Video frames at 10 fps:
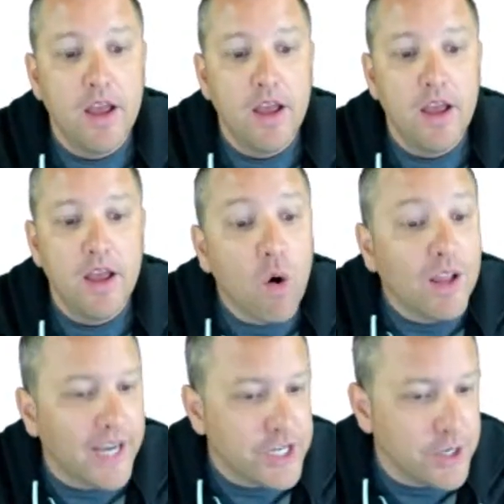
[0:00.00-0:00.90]
The
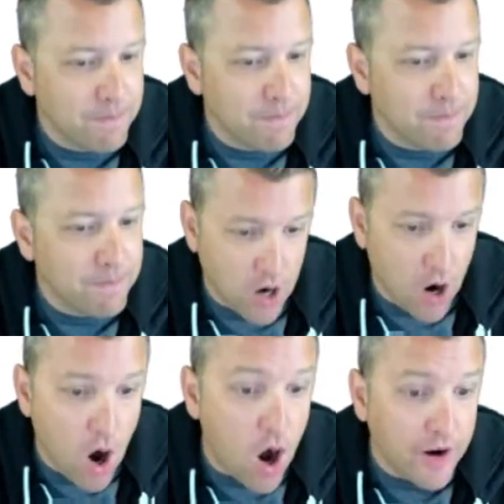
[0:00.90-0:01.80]
correlation part is
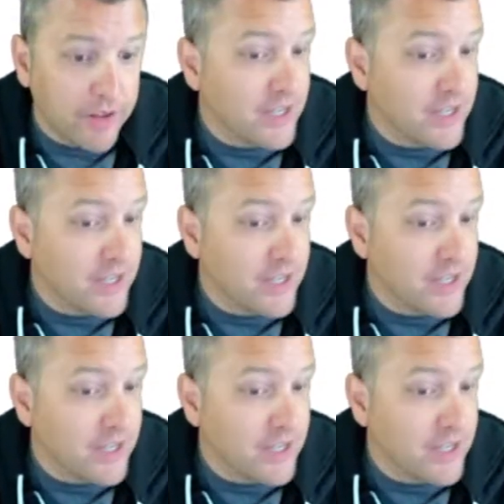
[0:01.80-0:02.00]
hard.